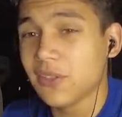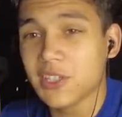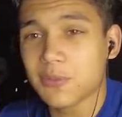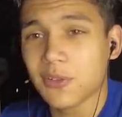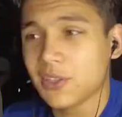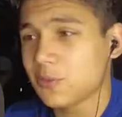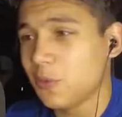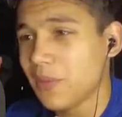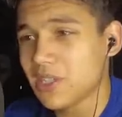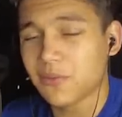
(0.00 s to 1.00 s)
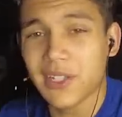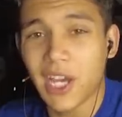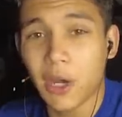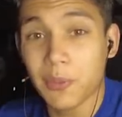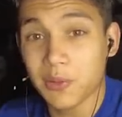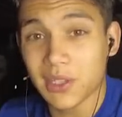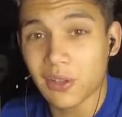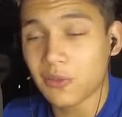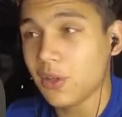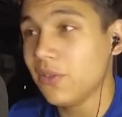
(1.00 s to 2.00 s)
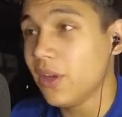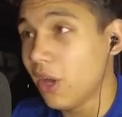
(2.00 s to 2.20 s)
on these products will massively help you in the long run.